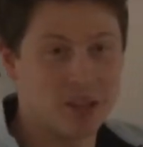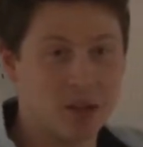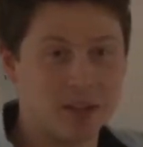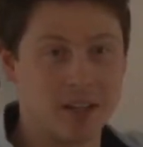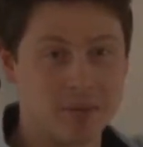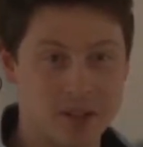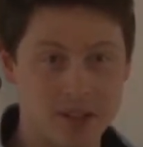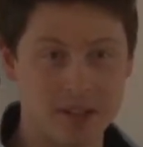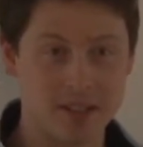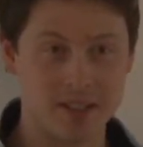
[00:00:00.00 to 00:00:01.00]
Log times
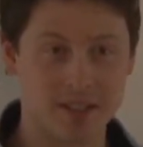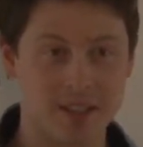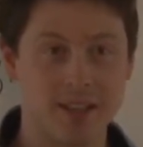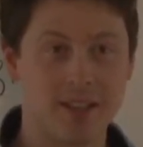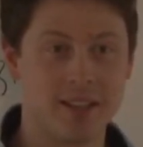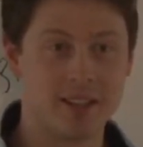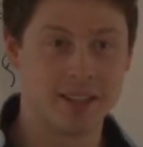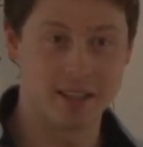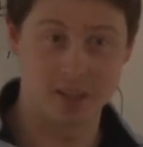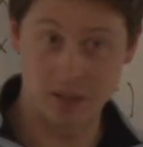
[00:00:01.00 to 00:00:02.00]
log,
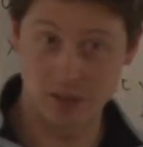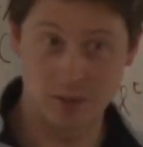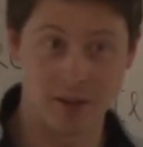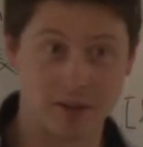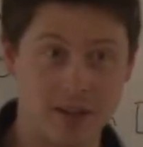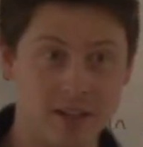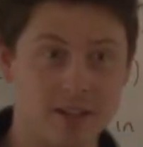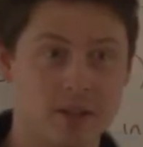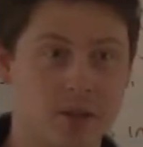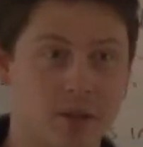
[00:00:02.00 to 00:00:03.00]
that's log squared, right?
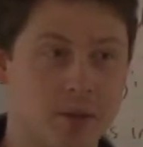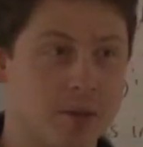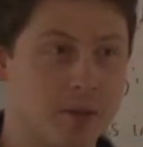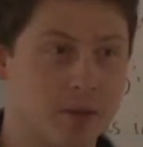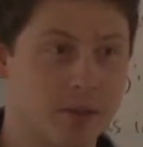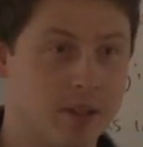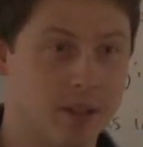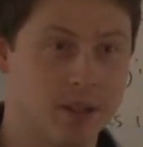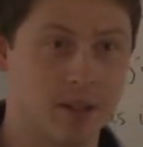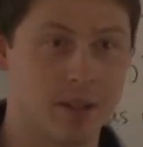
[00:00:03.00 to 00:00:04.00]
So
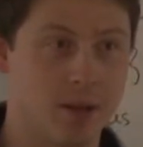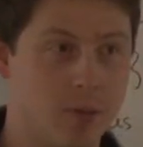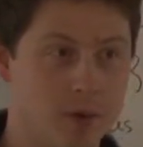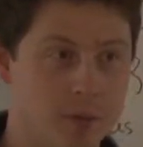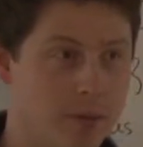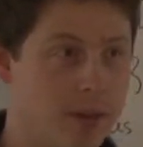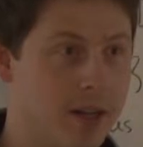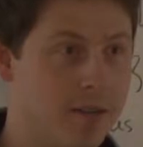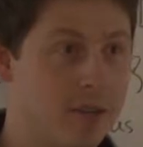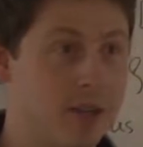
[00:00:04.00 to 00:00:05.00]
we
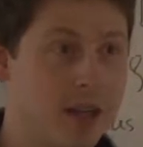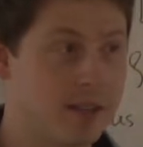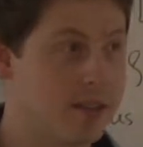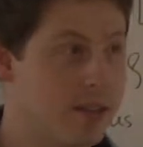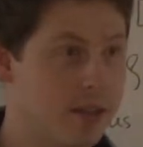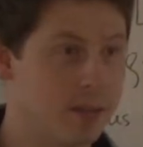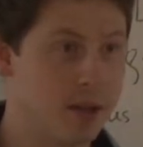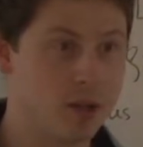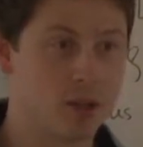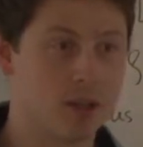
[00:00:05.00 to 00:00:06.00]
can afford less than that. How
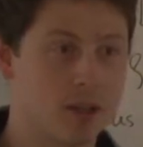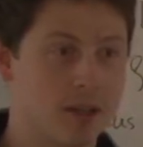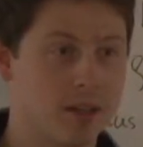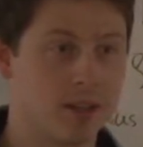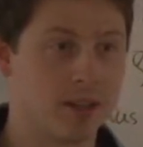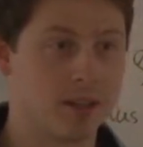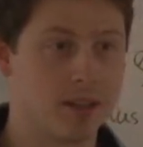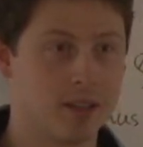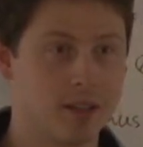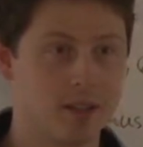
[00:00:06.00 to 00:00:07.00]
much?
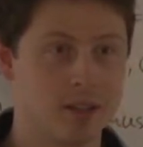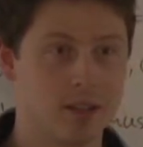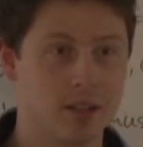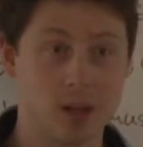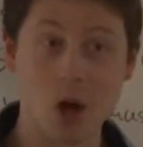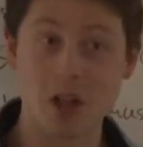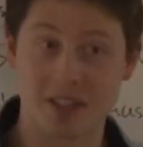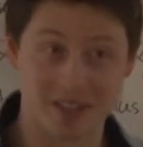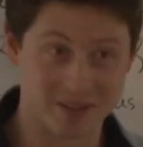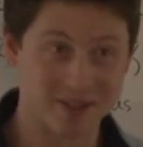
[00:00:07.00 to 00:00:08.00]
A
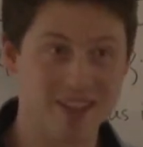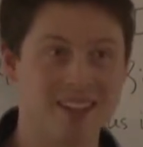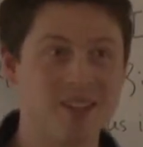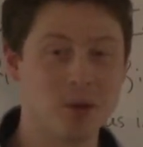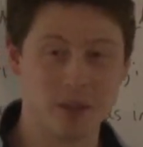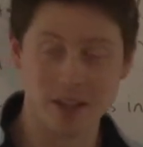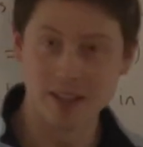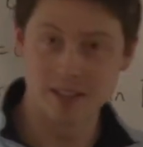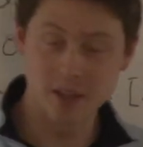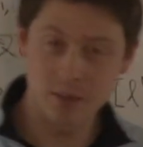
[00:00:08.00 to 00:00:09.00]
constant. Okay, good.
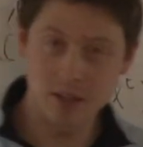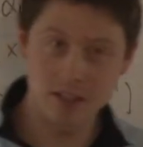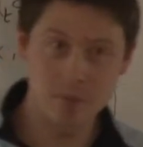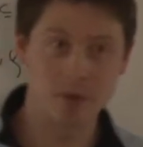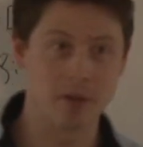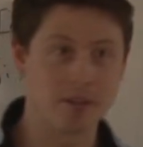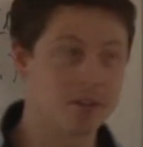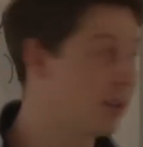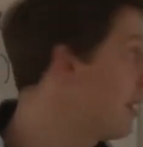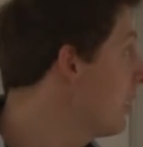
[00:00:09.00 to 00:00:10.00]
So that's the point, right?
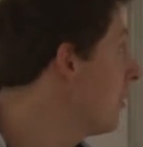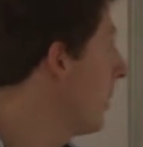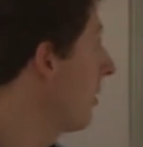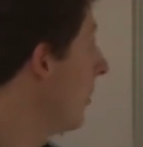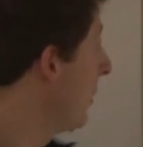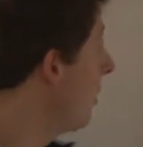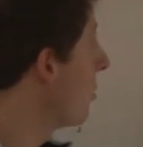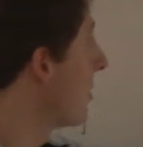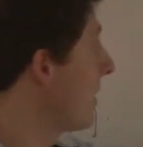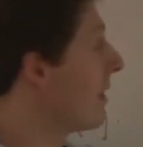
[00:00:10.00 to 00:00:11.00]
So clearly parallel
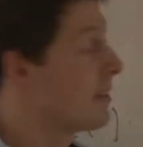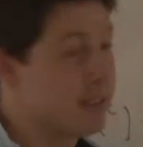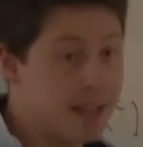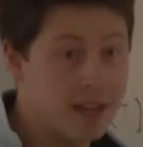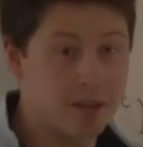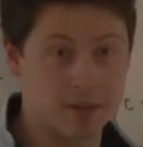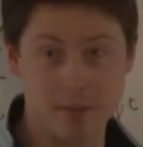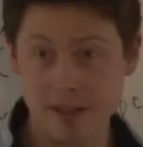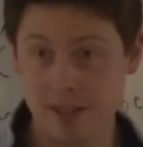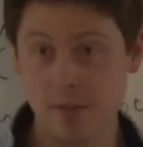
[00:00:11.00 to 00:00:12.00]
repetition says, yeah, you can
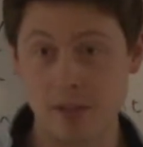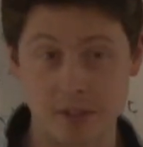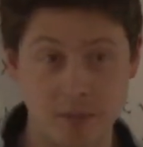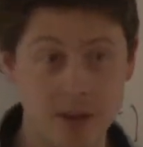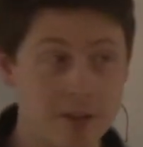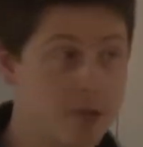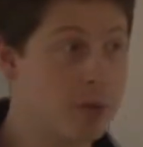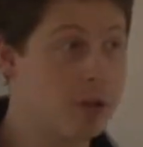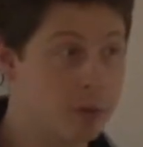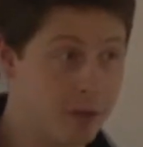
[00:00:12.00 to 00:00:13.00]
make soundness smaller if you're
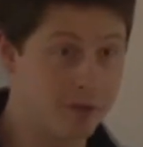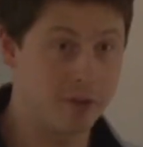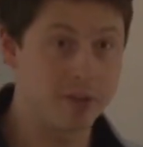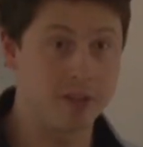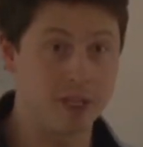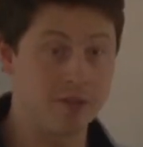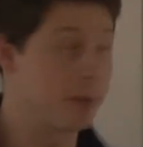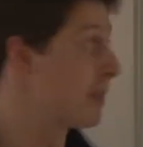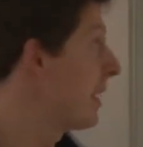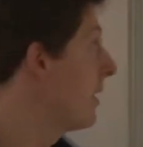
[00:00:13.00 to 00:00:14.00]
willing to pay for it in the
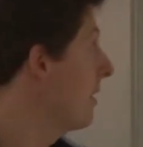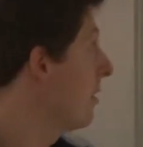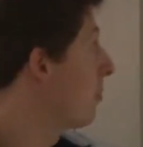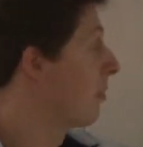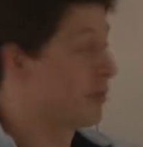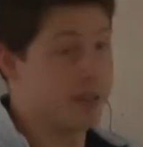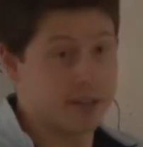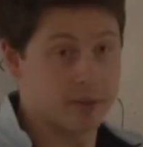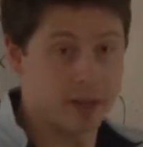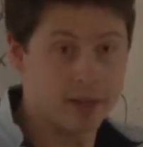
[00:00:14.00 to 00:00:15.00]
alphabet size and the proof
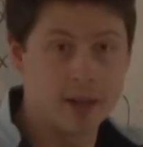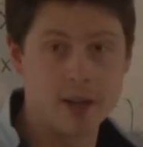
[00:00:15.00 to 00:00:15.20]
size, okay?